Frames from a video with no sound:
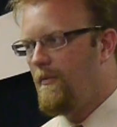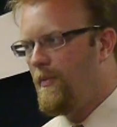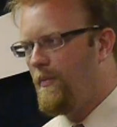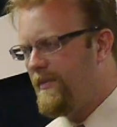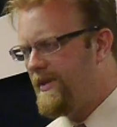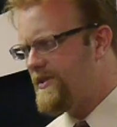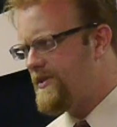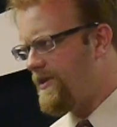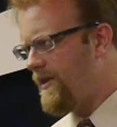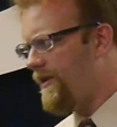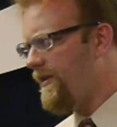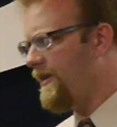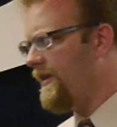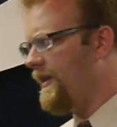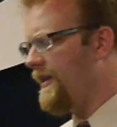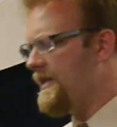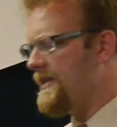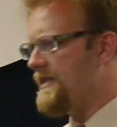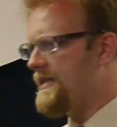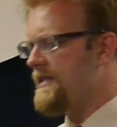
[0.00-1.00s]
when we started
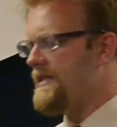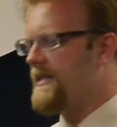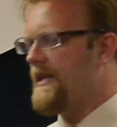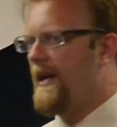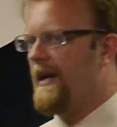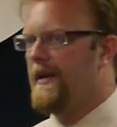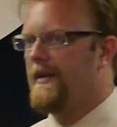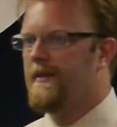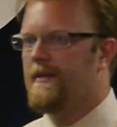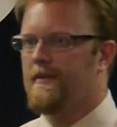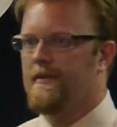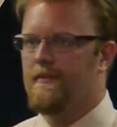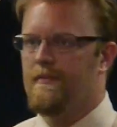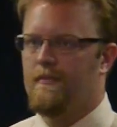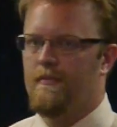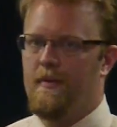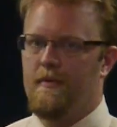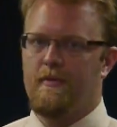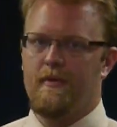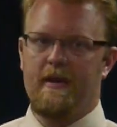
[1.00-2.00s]
on this design,
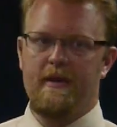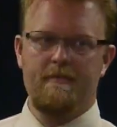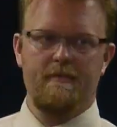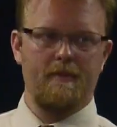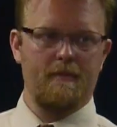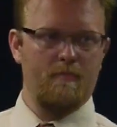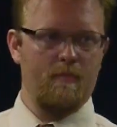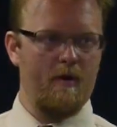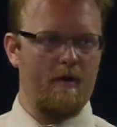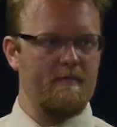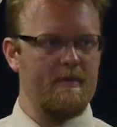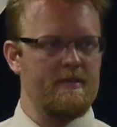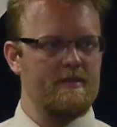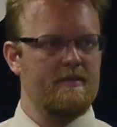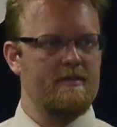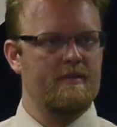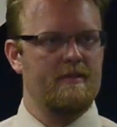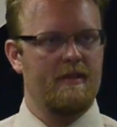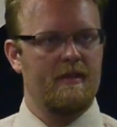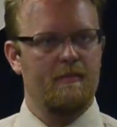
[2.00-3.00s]
we were given the premise
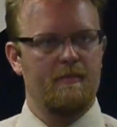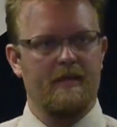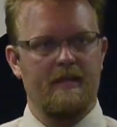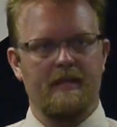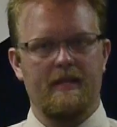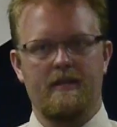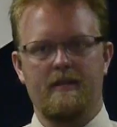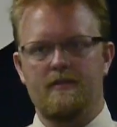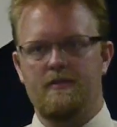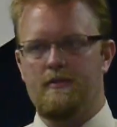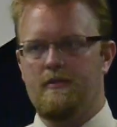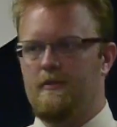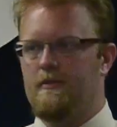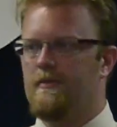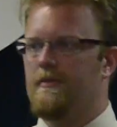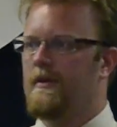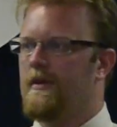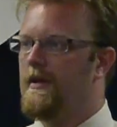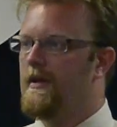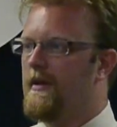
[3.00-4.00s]
that we needed
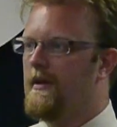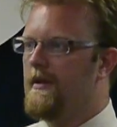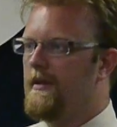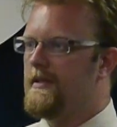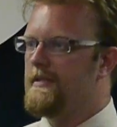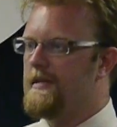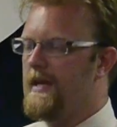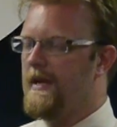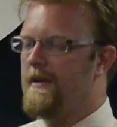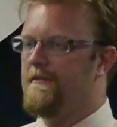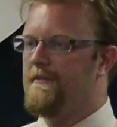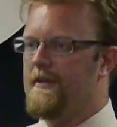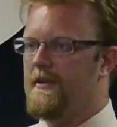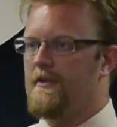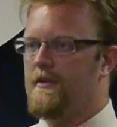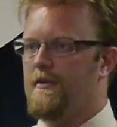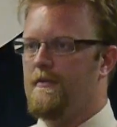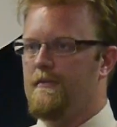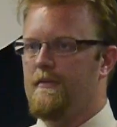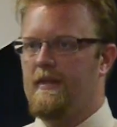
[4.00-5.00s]
to design a
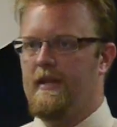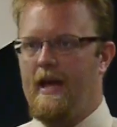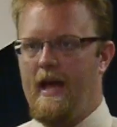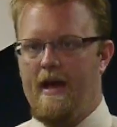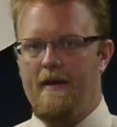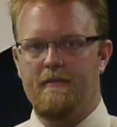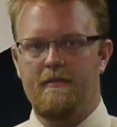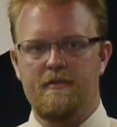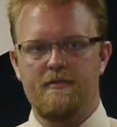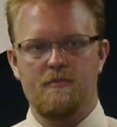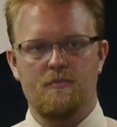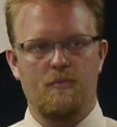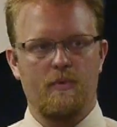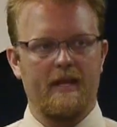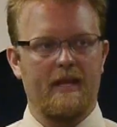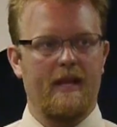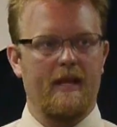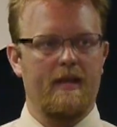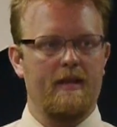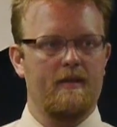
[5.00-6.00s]
vehicle for the average
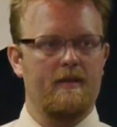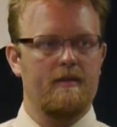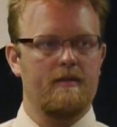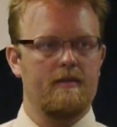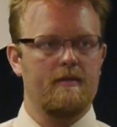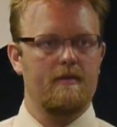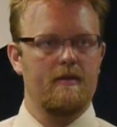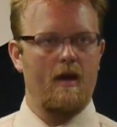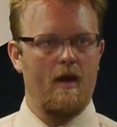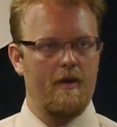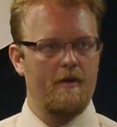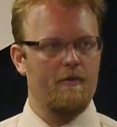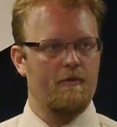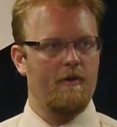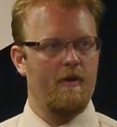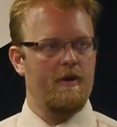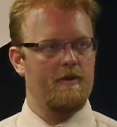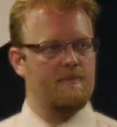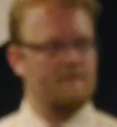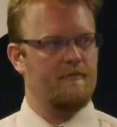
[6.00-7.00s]
weekend
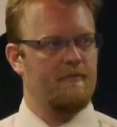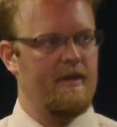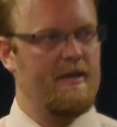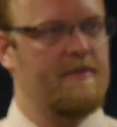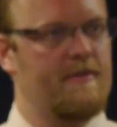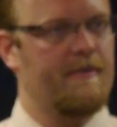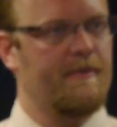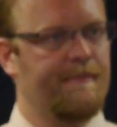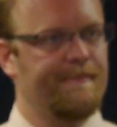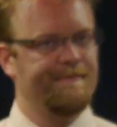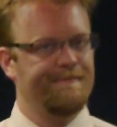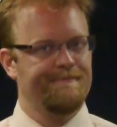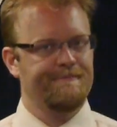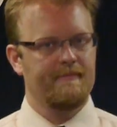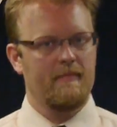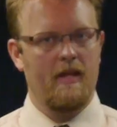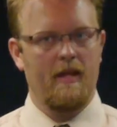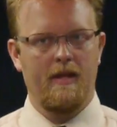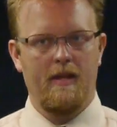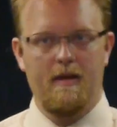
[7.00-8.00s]
autocross racer.
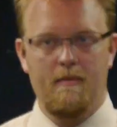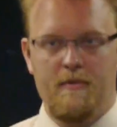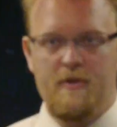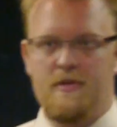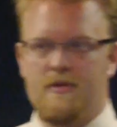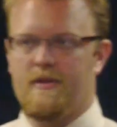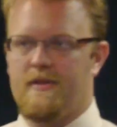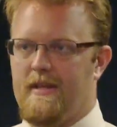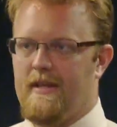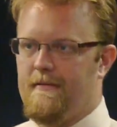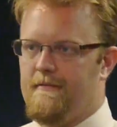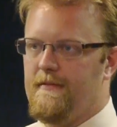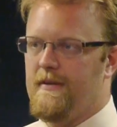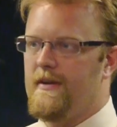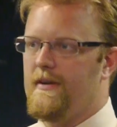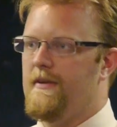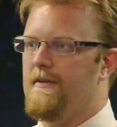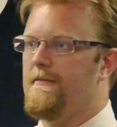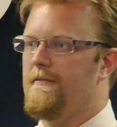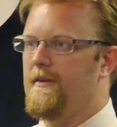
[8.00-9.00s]
We took that
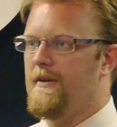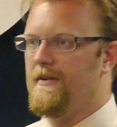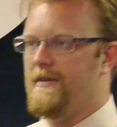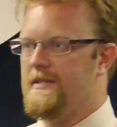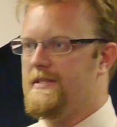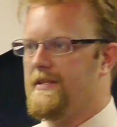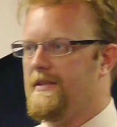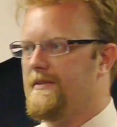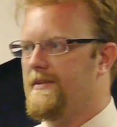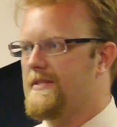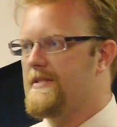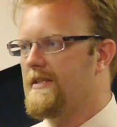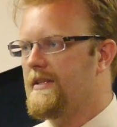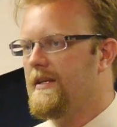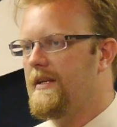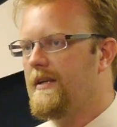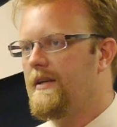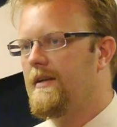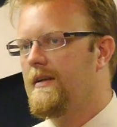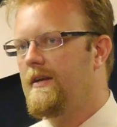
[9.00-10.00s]
very, very seriously.
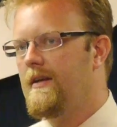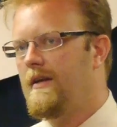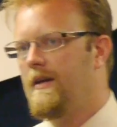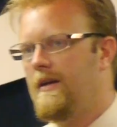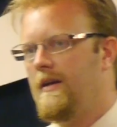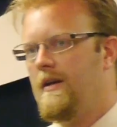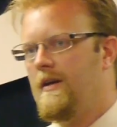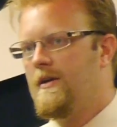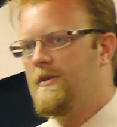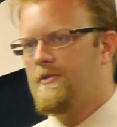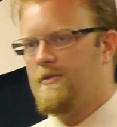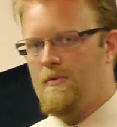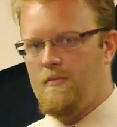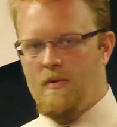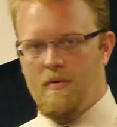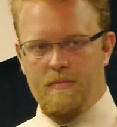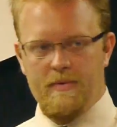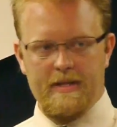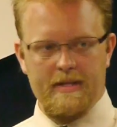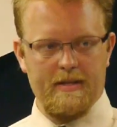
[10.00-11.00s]
So
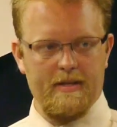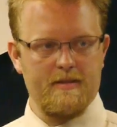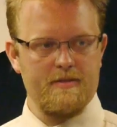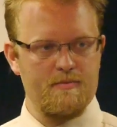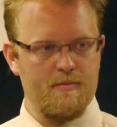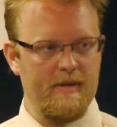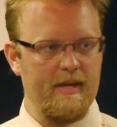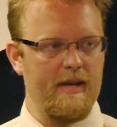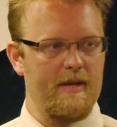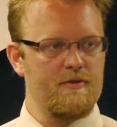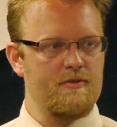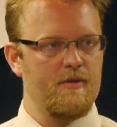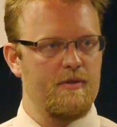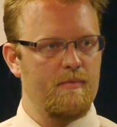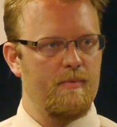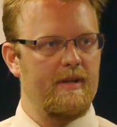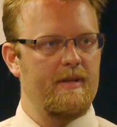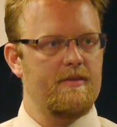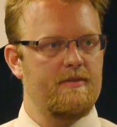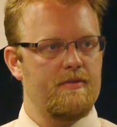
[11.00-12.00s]
what we did is we
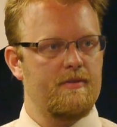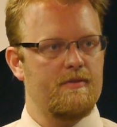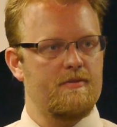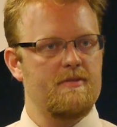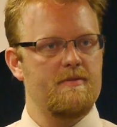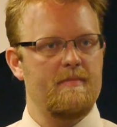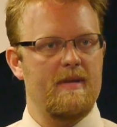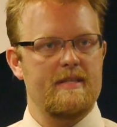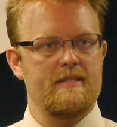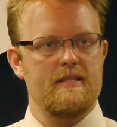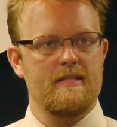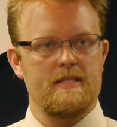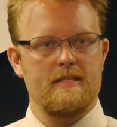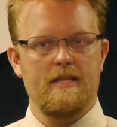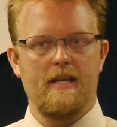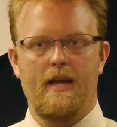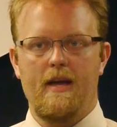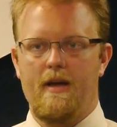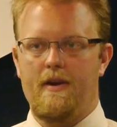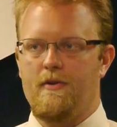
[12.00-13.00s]
actually went to some
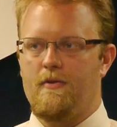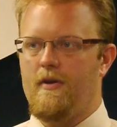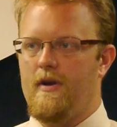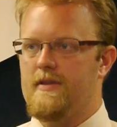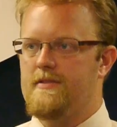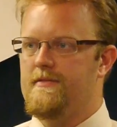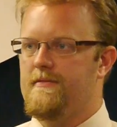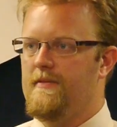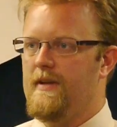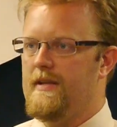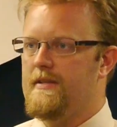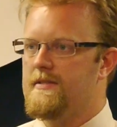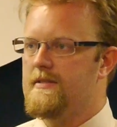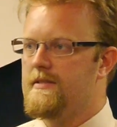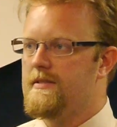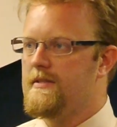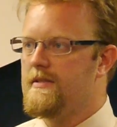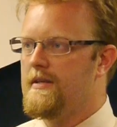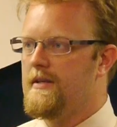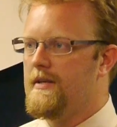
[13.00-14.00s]
SCCA autocross events.
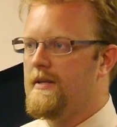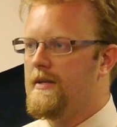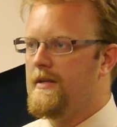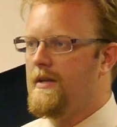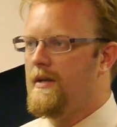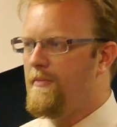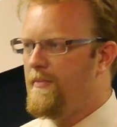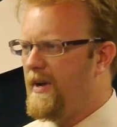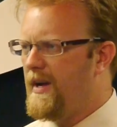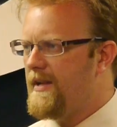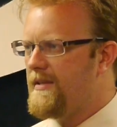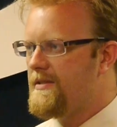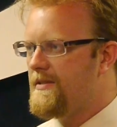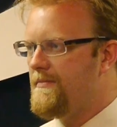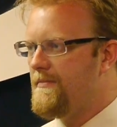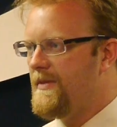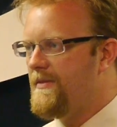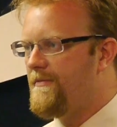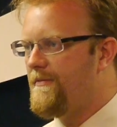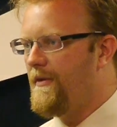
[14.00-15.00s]
We got
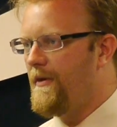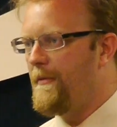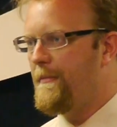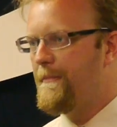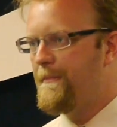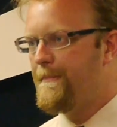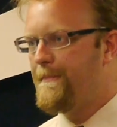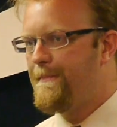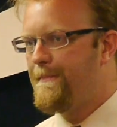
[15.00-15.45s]
some info.